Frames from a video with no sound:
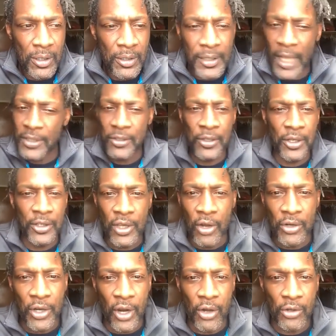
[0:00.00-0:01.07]
Nice looking
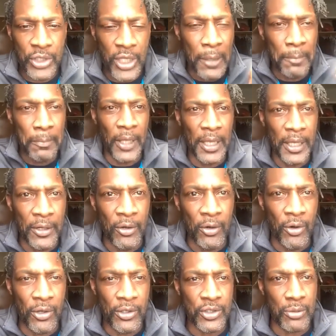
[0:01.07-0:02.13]
young girl. She had a blanket
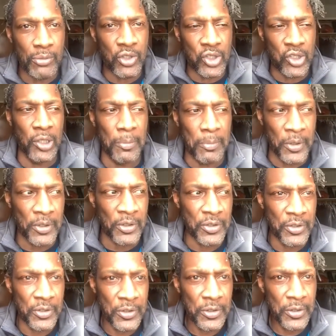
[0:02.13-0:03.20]
on, some slippers,
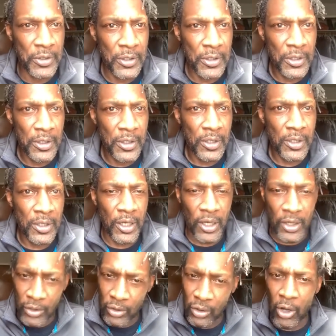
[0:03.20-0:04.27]

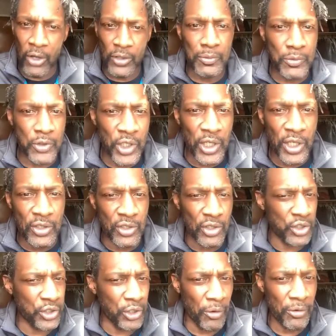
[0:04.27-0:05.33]
and awesome jeans, a
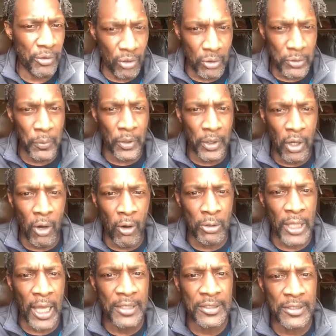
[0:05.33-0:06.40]
shirt. You know, it's pretty cold
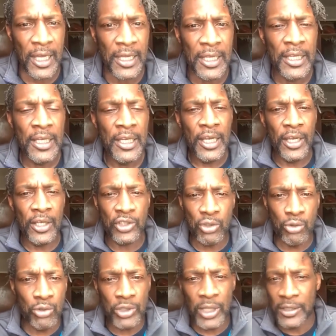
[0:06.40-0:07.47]
last night. And as
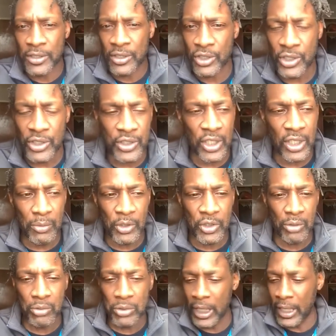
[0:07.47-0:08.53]
soon as I, she seen me,
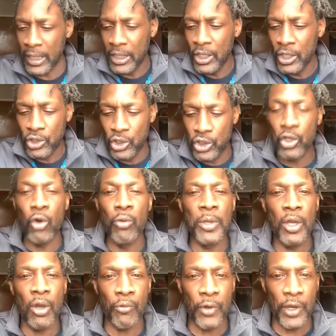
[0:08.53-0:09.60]
she was like, she showed me
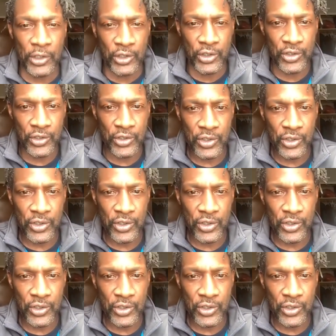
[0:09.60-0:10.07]
her wrist.